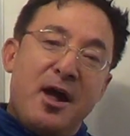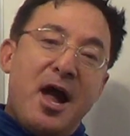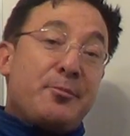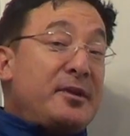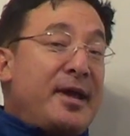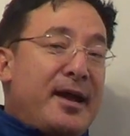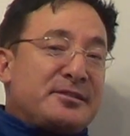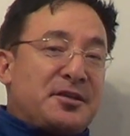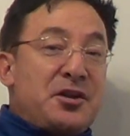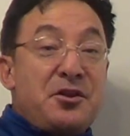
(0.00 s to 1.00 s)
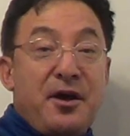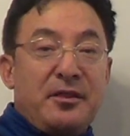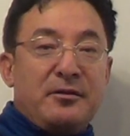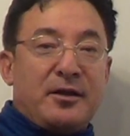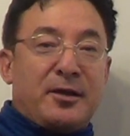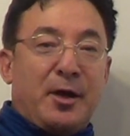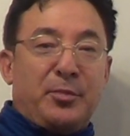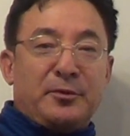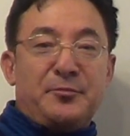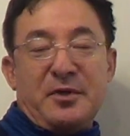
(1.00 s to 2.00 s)
I'm going to ask a
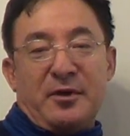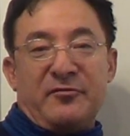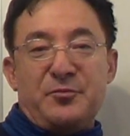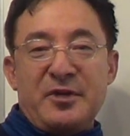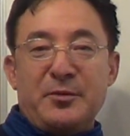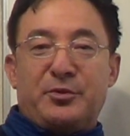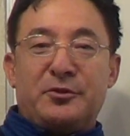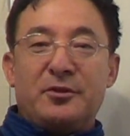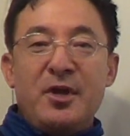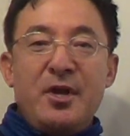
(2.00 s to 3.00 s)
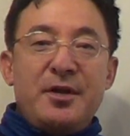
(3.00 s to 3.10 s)
couple of people